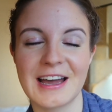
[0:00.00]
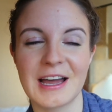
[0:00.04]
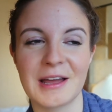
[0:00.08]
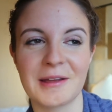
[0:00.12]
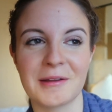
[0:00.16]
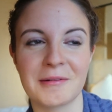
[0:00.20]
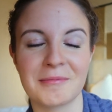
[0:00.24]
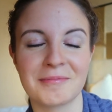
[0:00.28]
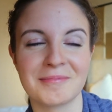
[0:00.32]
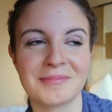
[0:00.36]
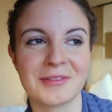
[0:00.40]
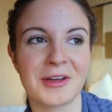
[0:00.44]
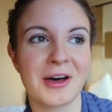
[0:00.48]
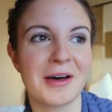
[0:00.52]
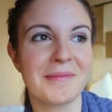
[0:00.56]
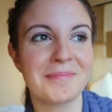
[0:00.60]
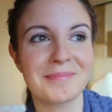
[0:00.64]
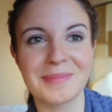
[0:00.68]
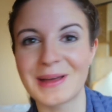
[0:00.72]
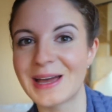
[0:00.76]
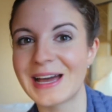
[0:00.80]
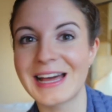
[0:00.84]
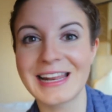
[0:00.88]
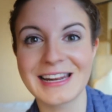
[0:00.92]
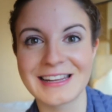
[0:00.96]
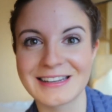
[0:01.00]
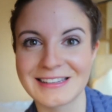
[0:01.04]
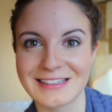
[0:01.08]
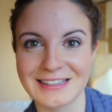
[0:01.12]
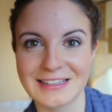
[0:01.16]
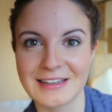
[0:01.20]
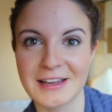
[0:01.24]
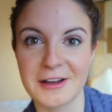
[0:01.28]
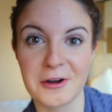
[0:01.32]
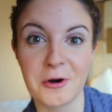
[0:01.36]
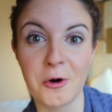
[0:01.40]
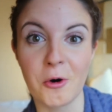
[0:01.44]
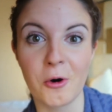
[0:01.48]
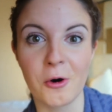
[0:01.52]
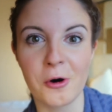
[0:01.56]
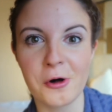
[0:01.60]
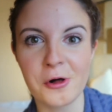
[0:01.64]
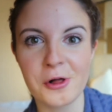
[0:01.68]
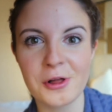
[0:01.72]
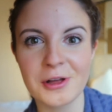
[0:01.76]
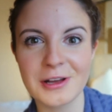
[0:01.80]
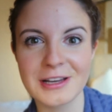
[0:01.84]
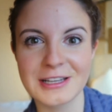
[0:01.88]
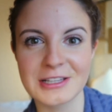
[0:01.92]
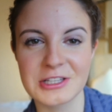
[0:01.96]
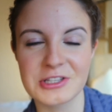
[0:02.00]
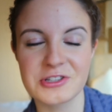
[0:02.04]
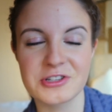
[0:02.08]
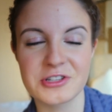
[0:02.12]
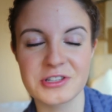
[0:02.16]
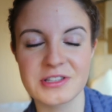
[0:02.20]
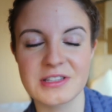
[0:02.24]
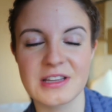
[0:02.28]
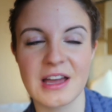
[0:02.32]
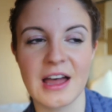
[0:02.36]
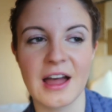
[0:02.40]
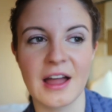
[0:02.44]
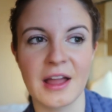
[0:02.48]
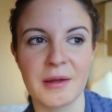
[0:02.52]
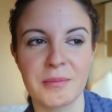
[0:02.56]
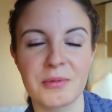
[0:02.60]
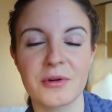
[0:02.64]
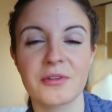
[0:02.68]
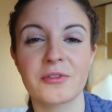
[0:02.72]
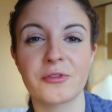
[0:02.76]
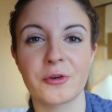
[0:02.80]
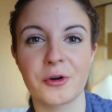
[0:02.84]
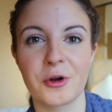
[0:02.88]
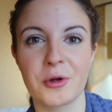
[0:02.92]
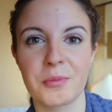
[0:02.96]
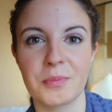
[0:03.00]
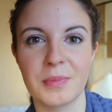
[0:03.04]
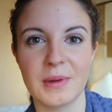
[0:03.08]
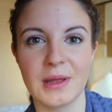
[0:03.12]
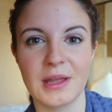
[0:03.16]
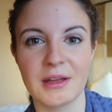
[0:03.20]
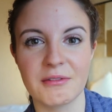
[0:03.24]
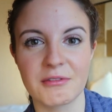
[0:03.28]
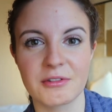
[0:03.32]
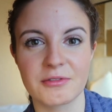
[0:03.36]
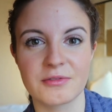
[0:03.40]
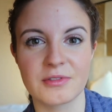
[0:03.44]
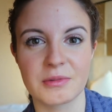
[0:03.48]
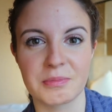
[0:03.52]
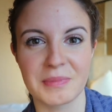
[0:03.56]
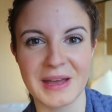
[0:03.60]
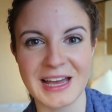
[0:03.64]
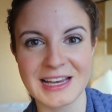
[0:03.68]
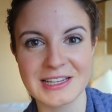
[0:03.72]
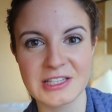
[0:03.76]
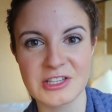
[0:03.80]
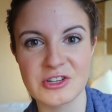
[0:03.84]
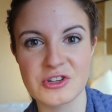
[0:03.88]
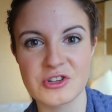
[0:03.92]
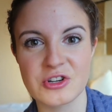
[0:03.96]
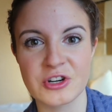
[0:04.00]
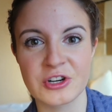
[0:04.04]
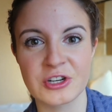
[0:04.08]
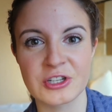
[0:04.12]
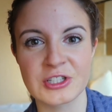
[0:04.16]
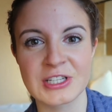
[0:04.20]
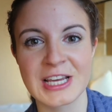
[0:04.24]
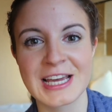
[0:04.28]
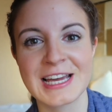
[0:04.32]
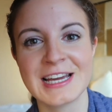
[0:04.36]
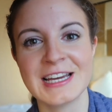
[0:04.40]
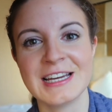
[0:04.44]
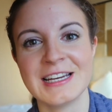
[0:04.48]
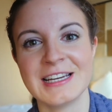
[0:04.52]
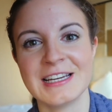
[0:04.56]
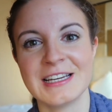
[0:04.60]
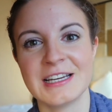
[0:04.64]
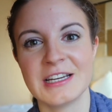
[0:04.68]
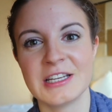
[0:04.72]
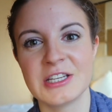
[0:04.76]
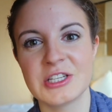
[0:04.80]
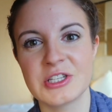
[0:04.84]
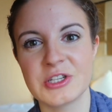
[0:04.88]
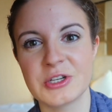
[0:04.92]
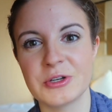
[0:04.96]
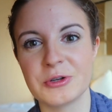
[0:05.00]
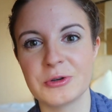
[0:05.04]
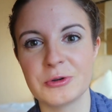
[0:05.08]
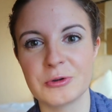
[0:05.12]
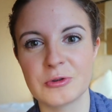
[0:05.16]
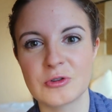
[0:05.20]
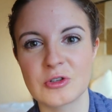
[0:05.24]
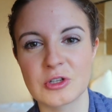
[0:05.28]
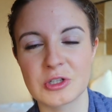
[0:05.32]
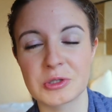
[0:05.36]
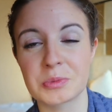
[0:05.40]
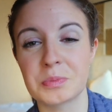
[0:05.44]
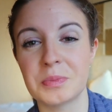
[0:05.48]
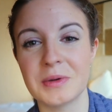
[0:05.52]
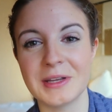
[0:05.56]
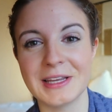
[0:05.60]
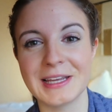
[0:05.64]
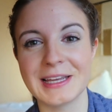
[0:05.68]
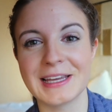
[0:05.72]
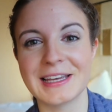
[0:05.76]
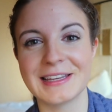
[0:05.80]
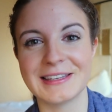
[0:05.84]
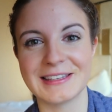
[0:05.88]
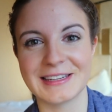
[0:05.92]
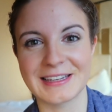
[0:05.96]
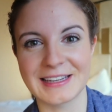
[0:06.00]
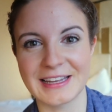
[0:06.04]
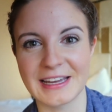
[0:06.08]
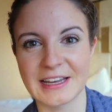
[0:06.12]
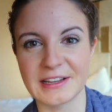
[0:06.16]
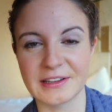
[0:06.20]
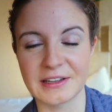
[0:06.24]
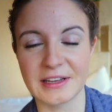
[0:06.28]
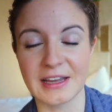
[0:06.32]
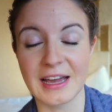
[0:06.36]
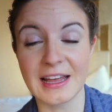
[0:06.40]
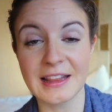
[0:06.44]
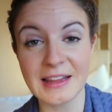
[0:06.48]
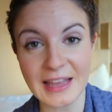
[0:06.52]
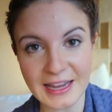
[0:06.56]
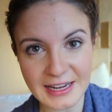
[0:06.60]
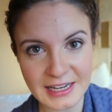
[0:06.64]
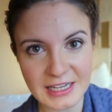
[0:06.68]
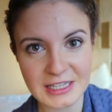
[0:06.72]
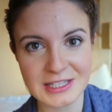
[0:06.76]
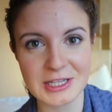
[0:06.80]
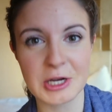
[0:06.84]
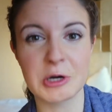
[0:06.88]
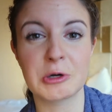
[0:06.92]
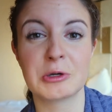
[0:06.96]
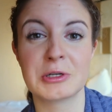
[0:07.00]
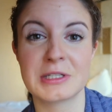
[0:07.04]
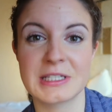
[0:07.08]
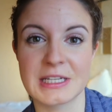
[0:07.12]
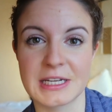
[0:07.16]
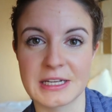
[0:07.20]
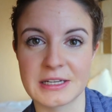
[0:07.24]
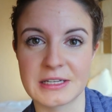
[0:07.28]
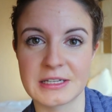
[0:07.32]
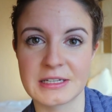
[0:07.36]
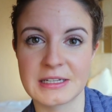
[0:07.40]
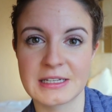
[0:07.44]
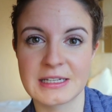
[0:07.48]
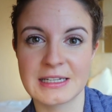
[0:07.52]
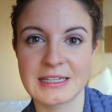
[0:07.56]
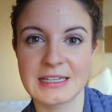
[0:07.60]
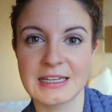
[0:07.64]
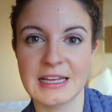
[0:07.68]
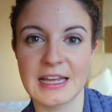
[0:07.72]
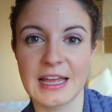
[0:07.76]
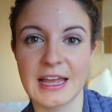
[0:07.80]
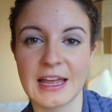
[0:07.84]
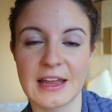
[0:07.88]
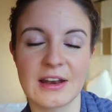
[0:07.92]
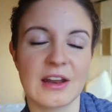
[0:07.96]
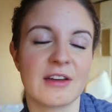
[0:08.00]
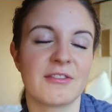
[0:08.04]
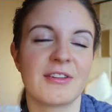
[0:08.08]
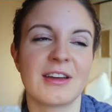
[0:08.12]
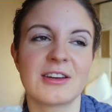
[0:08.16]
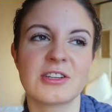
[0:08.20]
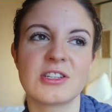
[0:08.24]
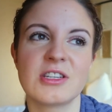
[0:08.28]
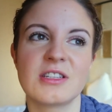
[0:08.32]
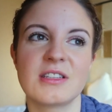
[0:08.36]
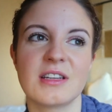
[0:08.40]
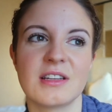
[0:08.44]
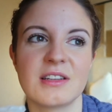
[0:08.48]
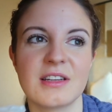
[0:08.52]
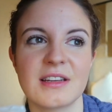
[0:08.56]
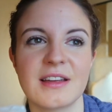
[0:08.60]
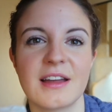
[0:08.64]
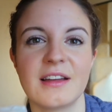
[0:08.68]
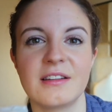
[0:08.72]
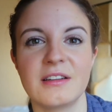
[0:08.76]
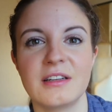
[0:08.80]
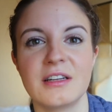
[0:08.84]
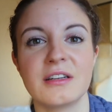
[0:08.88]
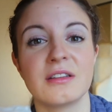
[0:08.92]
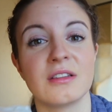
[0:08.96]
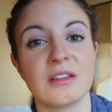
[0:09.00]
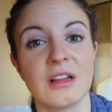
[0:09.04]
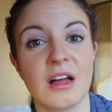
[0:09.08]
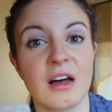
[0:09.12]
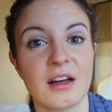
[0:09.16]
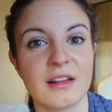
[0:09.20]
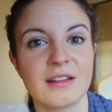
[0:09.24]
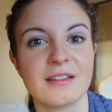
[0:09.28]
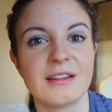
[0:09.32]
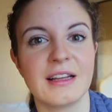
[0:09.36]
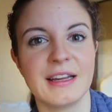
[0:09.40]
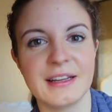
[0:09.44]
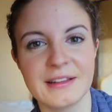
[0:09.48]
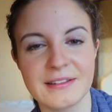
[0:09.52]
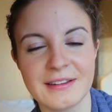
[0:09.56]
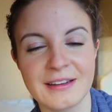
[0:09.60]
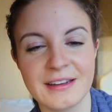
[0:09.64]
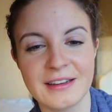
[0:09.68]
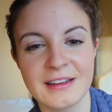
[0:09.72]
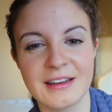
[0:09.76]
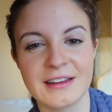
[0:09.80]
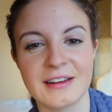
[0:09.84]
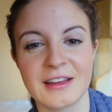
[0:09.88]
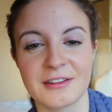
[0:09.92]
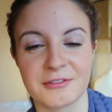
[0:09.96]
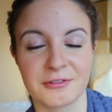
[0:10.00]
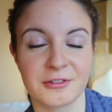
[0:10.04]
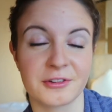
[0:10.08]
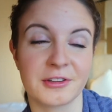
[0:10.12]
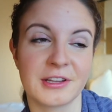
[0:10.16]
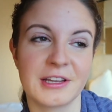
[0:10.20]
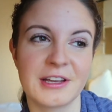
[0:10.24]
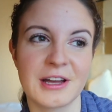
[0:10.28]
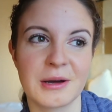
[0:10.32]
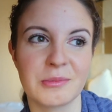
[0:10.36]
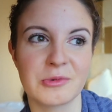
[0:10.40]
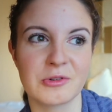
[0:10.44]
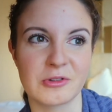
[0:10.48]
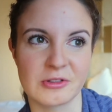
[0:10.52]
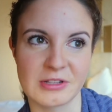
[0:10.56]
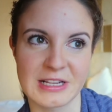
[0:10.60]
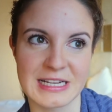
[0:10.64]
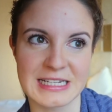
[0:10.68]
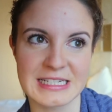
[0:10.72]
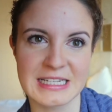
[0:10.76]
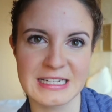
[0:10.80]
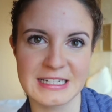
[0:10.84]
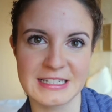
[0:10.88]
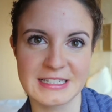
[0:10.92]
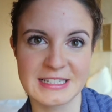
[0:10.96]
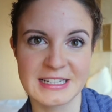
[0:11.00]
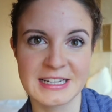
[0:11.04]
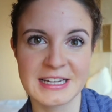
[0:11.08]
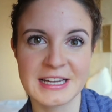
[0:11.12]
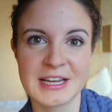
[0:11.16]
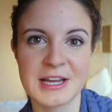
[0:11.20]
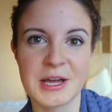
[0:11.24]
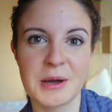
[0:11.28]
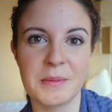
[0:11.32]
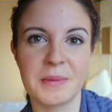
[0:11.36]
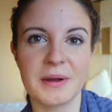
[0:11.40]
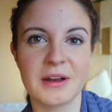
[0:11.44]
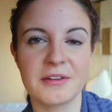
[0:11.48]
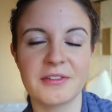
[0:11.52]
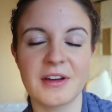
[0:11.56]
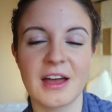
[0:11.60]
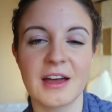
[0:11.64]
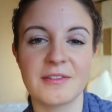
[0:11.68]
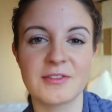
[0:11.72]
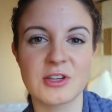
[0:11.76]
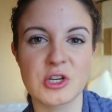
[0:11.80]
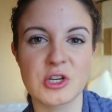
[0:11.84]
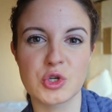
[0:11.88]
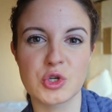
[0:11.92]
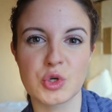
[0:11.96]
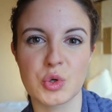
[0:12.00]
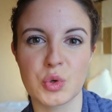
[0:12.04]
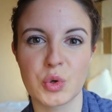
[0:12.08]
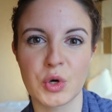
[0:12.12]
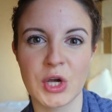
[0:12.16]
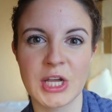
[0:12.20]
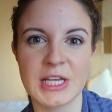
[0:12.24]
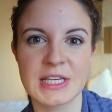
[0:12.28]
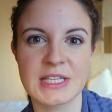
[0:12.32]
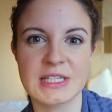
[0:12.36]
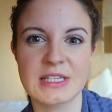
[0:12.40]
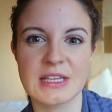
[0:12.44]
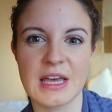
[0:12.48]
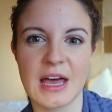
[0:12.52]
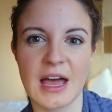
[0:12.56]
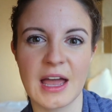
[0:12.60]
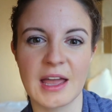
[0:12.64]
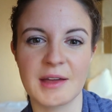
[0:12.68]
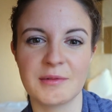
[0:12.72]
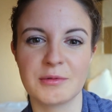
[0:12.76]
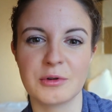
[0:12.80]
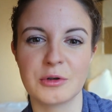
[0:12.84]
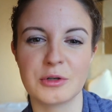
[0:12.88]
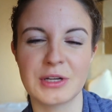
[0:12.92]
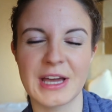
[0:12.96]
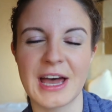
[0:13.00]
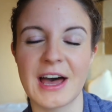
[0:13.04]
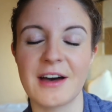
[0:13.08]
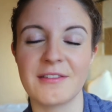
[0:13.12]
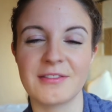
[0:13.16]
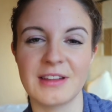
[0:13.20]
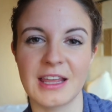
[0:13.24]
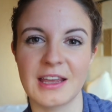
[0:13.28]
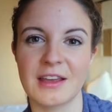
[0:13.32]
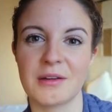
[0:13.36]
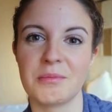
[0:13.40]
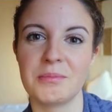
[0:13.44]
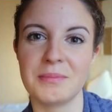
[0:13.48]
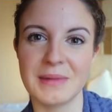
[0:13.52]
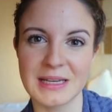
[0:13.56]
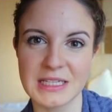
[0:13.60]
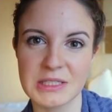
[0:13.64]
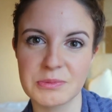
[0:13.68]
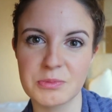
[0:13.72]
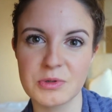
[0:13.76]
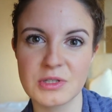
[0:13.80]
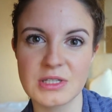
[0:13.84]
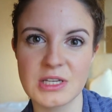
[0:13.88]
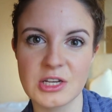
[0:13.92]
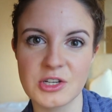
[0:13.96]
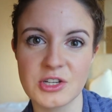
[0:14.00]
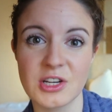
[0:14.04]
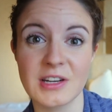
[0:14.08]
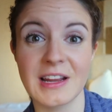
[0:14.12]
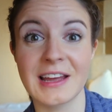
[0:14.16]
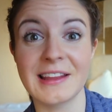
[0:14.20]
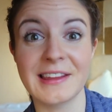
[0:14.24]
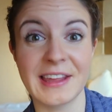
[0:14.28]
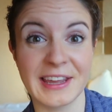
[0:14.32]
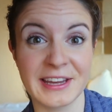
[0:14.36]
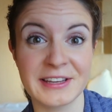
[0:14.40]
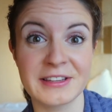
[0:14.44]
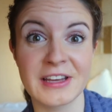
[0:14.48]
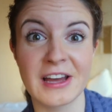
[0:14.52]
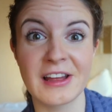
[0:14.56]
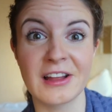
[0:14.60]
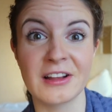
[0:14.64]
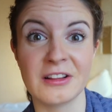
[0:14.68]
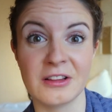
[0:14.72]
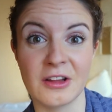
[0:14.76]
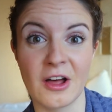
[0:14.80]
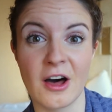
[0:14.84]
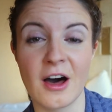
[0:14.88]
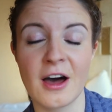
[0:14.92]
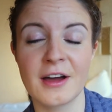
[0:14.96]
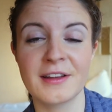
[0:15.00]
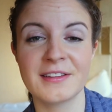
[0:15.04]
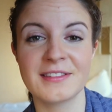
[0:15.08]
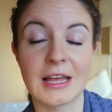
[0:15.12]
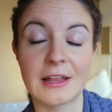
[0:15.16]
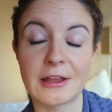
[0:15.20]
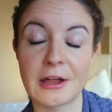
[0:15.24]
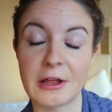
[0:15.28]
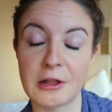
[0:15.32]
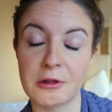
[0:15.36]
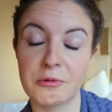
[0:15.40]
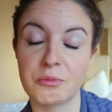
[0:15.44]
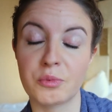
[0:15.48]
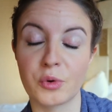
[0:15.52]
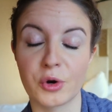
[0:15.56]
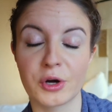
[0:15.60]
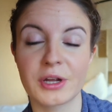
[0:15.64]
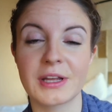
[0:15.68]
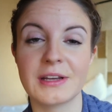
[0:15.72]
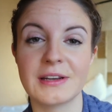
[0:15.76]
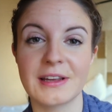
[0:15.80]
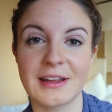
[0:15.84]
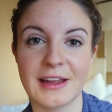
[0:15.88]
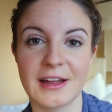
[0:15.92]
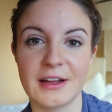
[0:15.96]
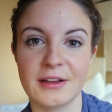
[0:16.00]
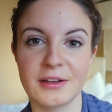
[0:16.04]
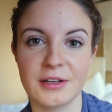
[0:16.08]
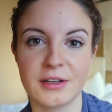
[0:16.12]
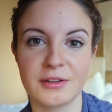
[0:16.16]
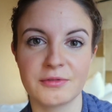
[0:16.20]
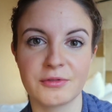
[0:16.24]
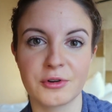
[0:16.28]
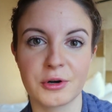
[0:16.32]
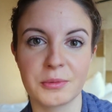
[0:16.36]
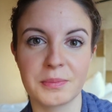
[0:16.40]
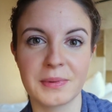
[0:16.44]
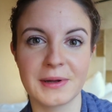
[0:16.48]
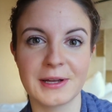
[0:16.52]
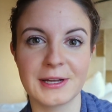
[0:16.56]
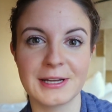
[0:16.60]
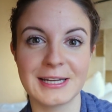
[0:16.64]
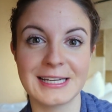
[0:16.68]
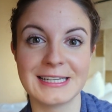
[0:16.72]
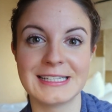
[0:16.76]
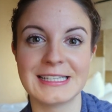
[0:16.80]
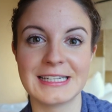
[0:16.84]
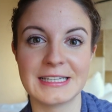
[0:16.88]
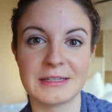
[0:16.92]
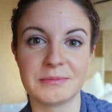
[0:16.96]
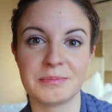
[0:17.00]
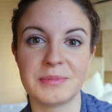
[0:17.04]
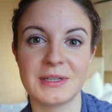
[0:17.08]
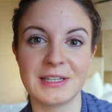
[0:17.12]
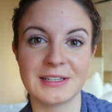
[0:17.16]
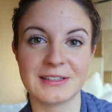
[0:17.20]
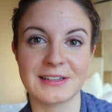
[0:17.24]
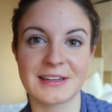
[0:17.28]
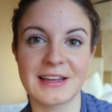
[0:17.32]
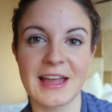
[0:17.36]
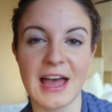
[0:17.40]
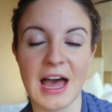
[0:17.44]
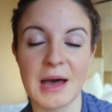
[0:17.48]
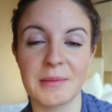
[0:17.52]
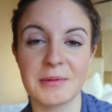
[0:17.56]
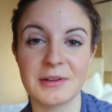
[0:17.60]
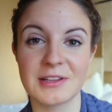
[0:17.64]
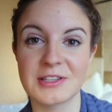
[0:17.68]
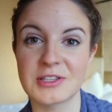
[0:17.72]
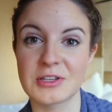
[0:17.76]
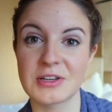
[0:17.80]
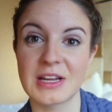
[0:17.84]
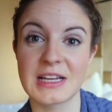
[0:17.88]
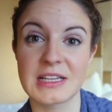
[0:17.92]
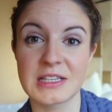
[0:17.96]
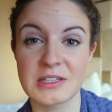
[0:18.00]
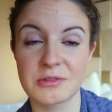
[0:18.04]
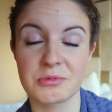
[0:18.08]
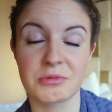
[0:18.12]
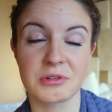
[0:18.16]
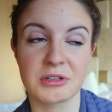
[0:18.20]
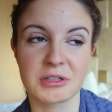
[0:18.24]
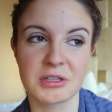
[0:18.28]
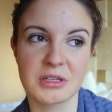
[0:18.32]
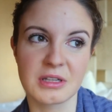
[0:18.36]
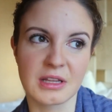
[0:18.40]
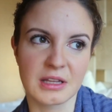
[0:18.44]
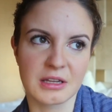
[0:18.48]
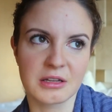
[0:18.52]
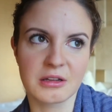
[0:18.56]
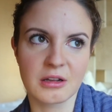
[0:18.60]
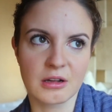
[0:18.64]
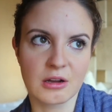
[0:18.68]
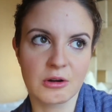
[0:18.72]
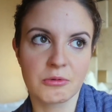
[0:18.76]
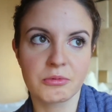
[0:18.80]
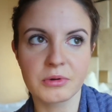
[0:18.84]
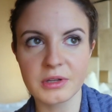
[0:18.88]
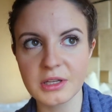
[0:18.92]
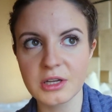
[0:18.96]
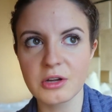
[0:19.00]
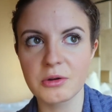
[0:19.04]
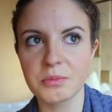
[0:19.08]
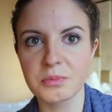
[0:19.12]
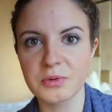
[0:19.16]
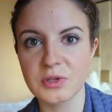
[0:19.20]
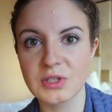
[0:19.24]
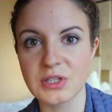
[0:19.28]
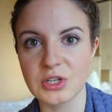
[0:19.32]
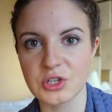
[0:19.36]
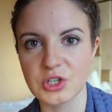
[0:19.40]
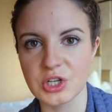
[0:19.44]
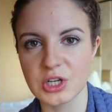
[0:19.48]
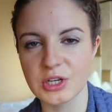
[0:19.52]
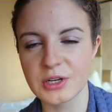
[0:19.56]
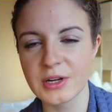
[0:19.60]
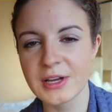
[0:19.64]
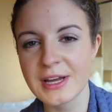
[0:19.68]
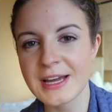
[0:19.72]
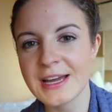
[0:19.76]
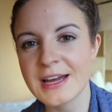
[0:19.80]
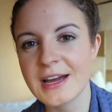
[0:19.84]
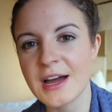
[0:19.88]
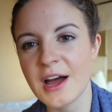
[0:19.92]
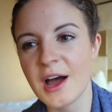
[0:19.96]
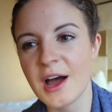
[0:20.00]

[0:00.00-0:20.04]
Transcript: I'm not bad at it at all. It's just I prefer being with the passengers to just being in the galley. I like it now and then, and I've actually done the galley a lot lately and I've really come to like it. But if I the choice, I would have like a mixed position. I like that a lot, that I'll work in the galley for a bit and then be in the cabin, so that's really like a really good position.